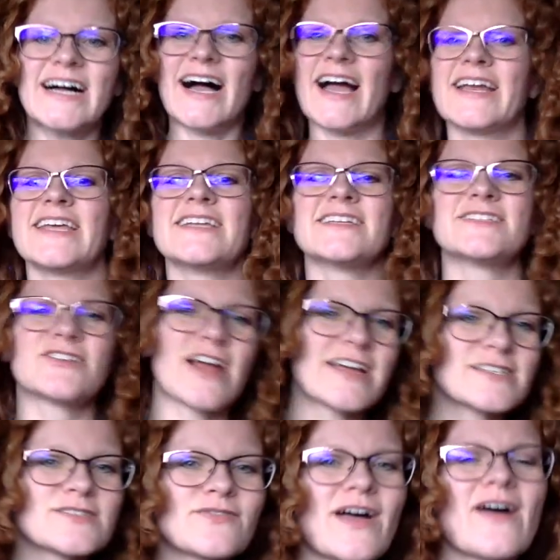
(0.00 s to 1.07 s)
I need to
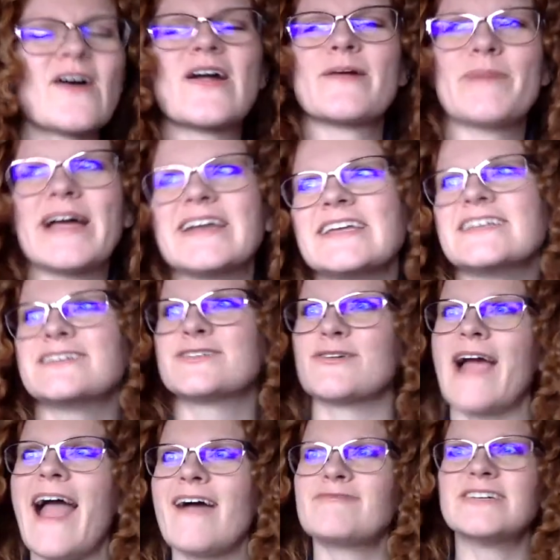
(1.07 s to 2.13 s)
transform. I need to
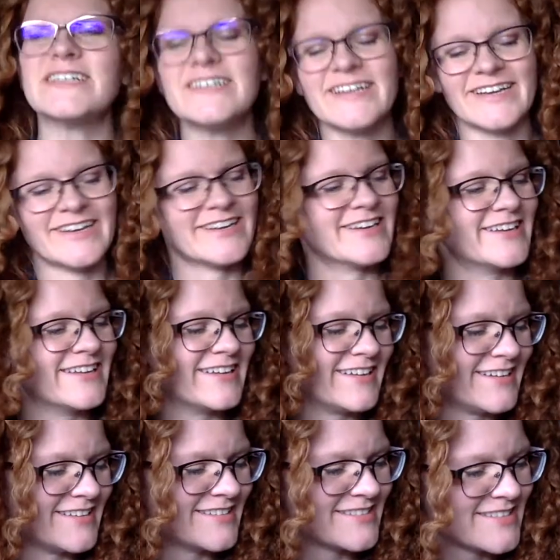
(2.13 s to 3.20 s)

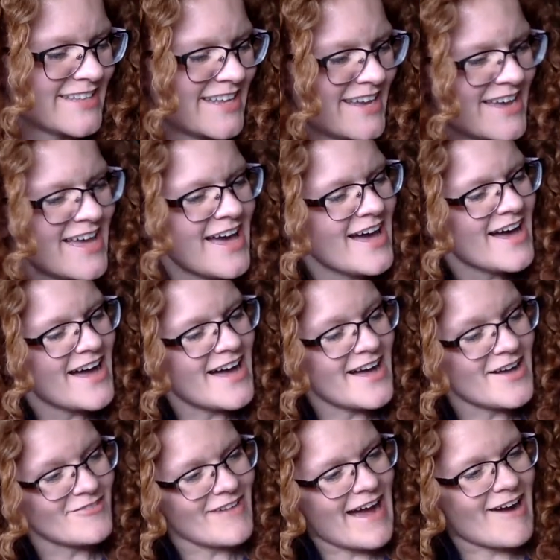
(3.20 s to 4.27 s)
travel.
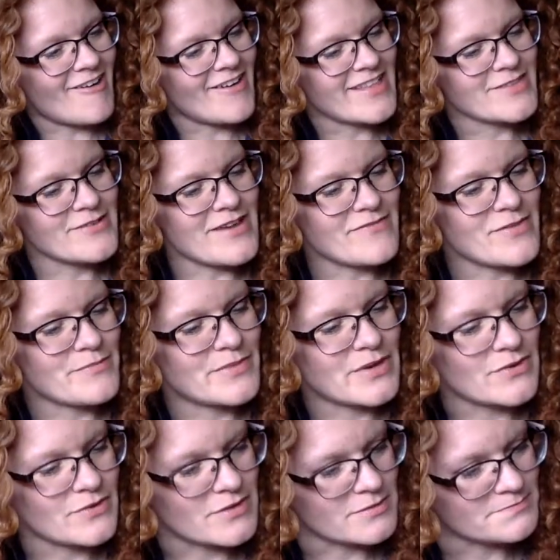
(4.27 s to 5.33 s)
Oh, wow. And then we have the
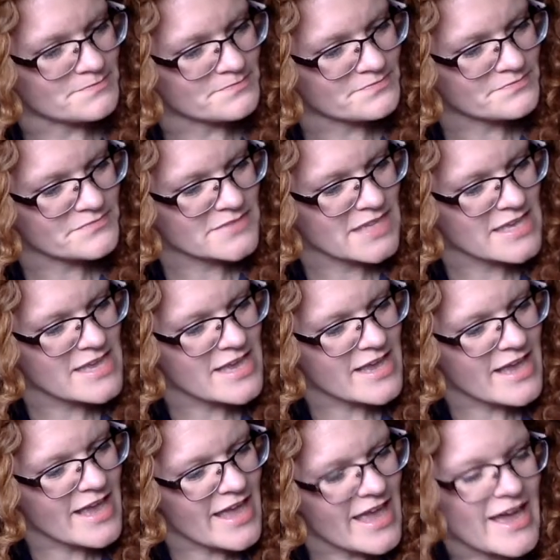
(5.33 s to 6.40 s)
moon,
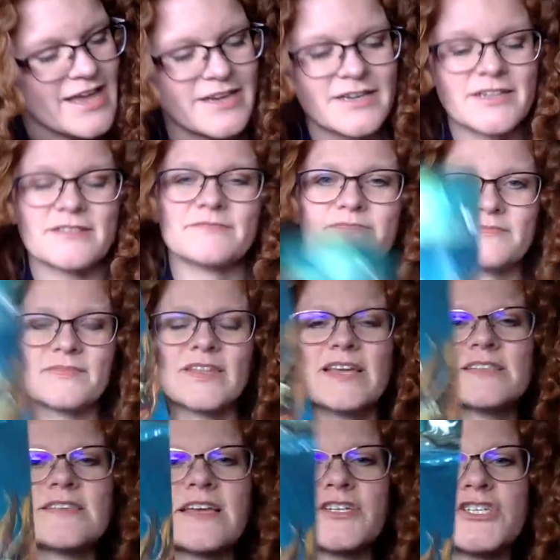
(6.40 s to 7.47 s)
and
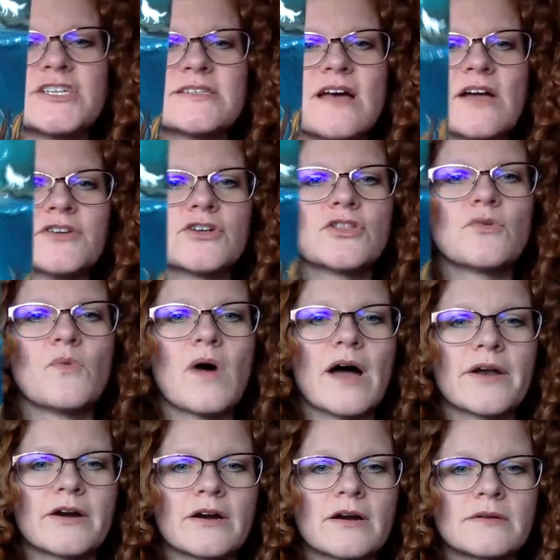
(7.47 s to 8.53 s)
it's like she's under the
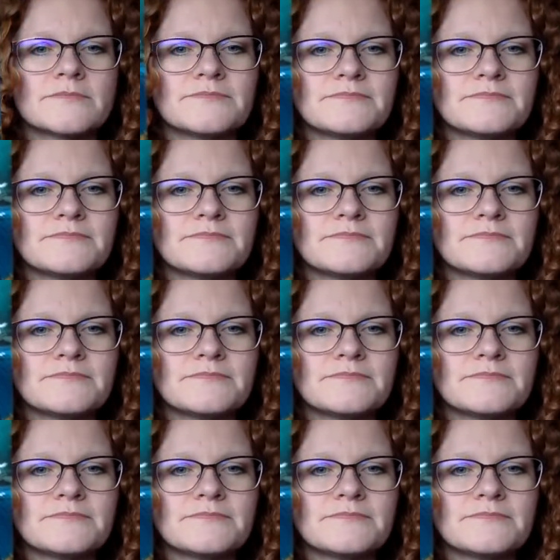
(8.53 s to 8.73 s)
water,